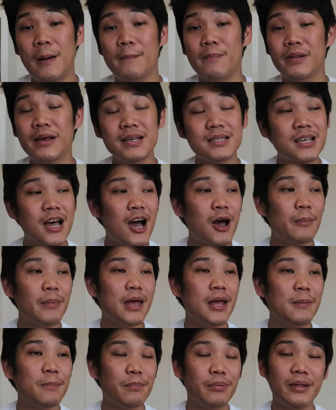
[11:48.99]
Please
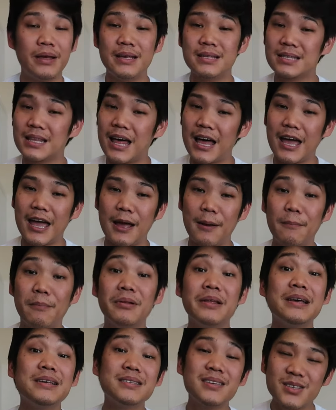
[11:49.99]
comment, please like,
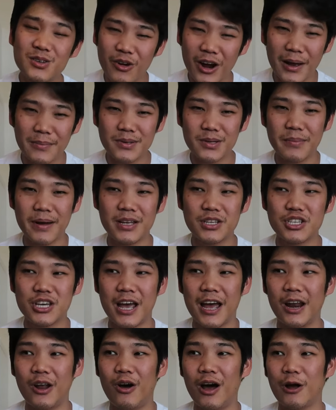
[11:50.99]
please subscribe to my channel.